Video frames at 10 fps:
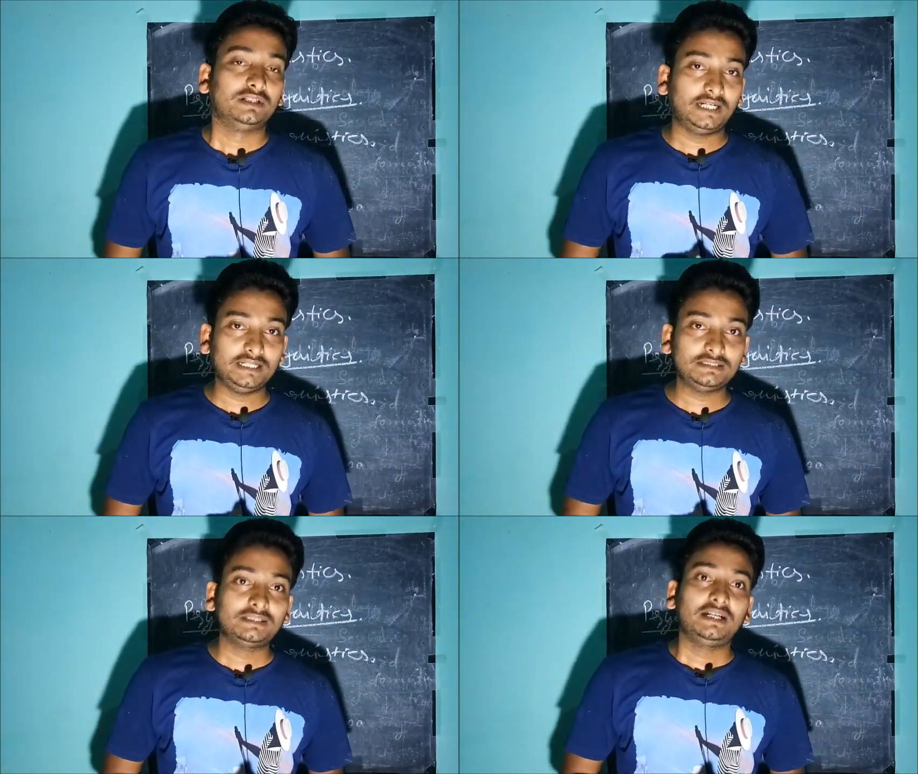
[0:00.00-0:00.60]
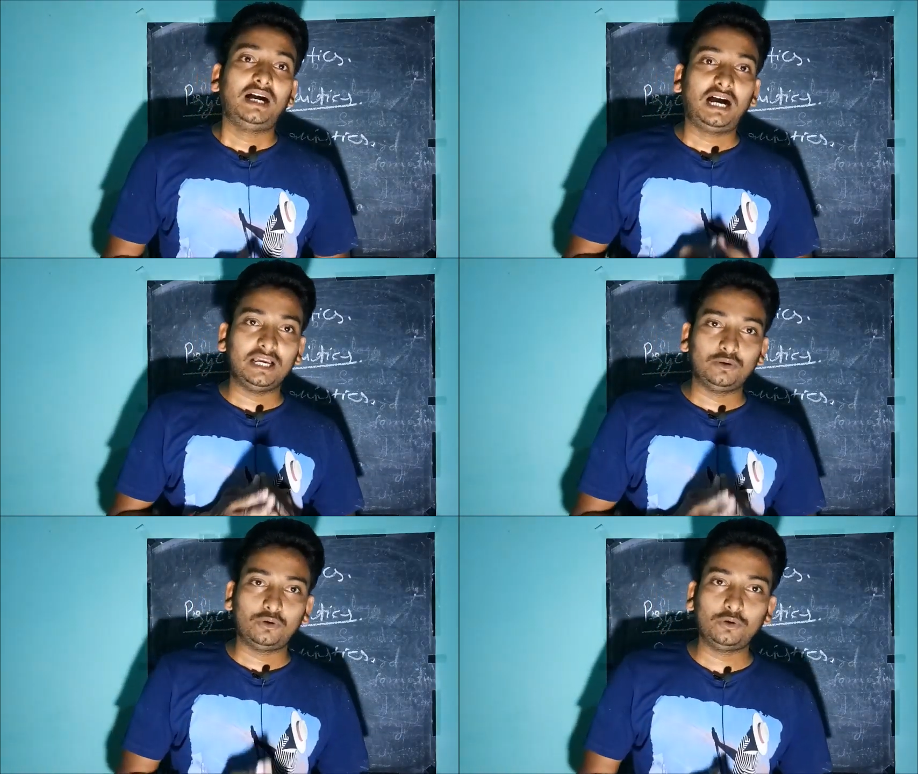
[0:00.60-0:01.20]
Guys,
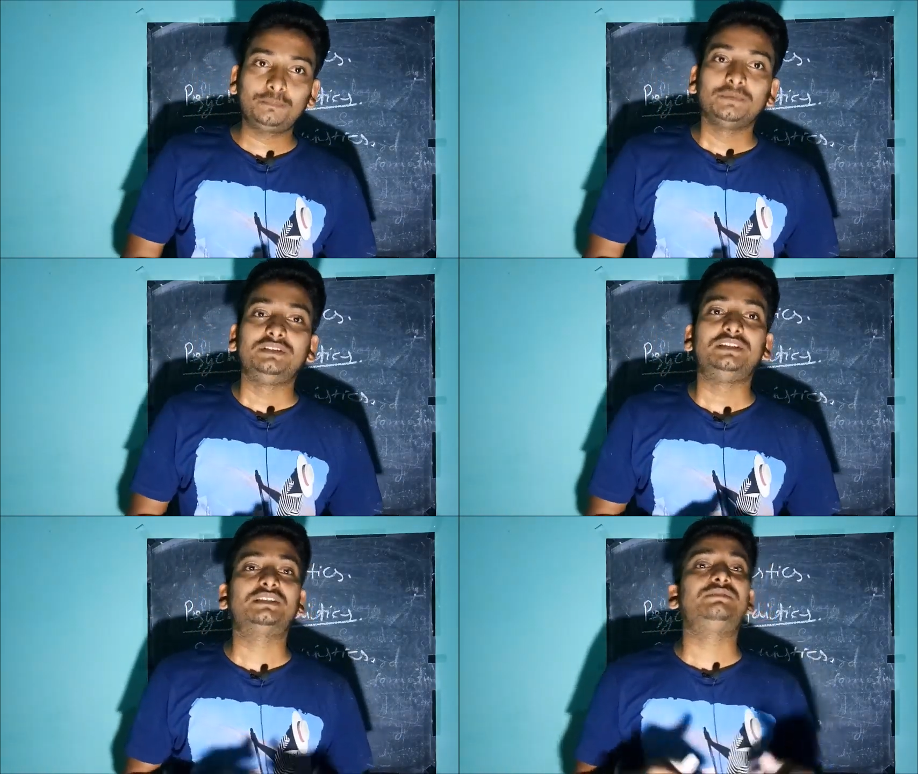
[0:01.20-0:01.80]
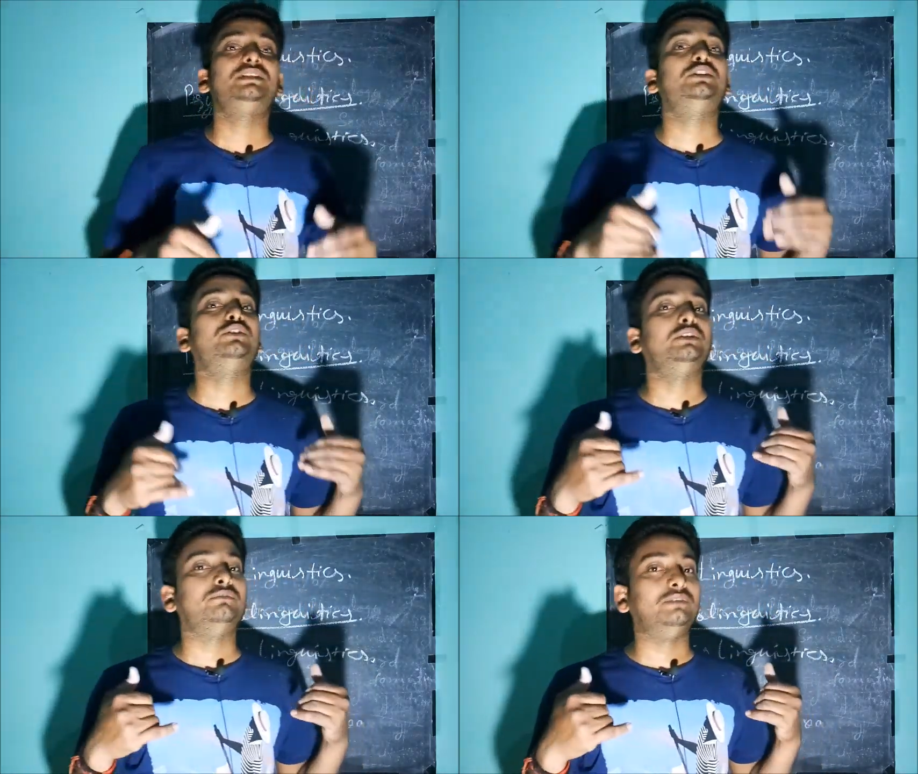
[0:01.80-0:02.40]
I hope this
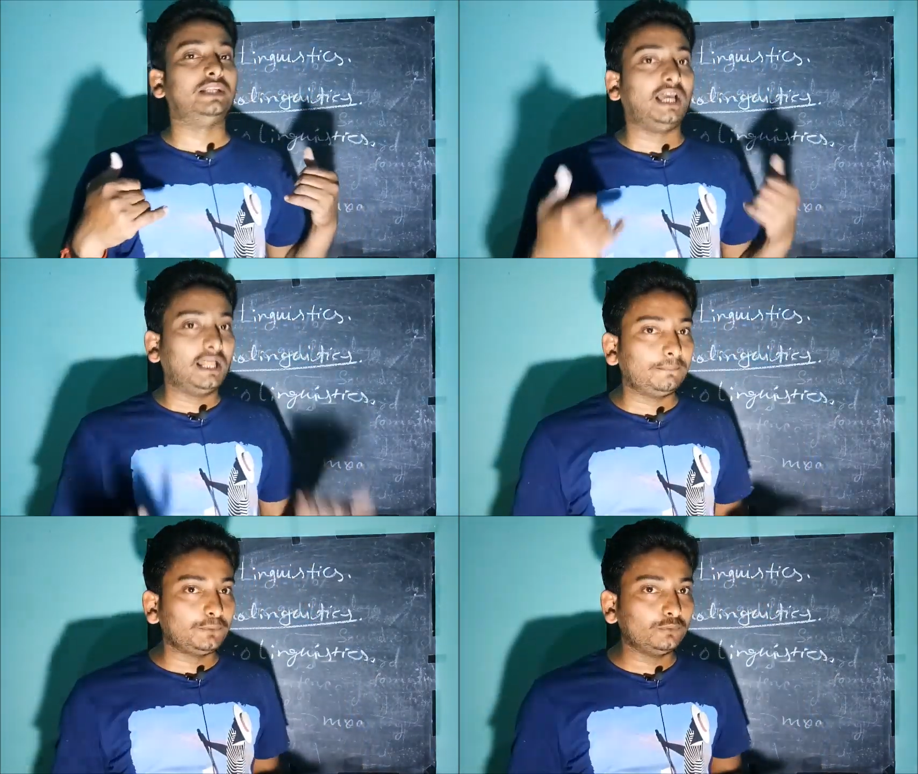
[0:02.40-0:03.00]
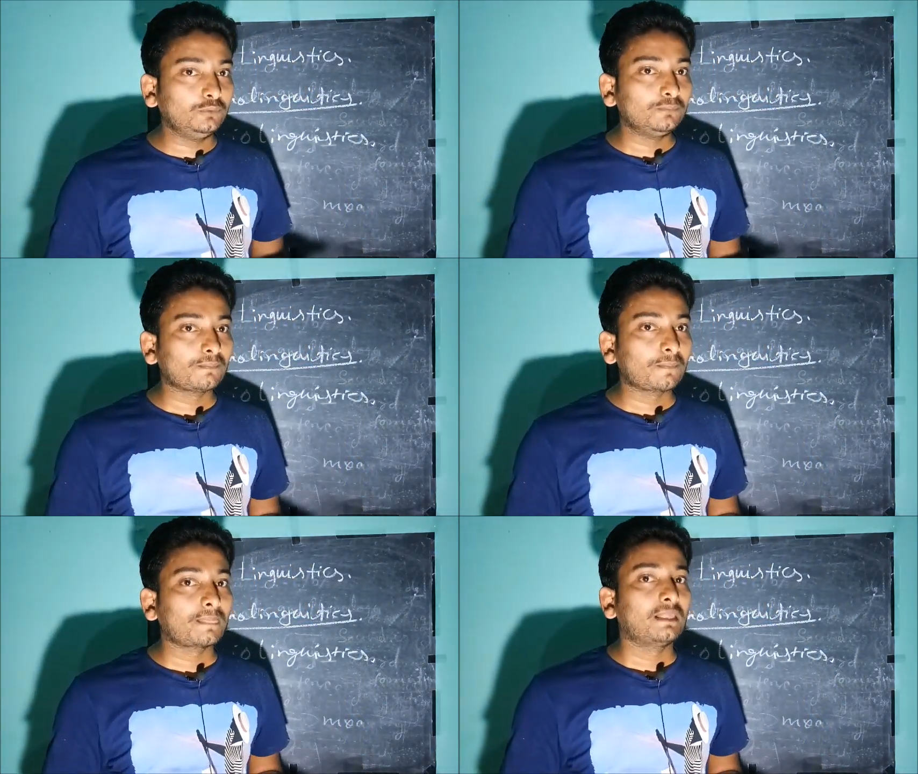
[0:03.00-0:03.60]
video will help you,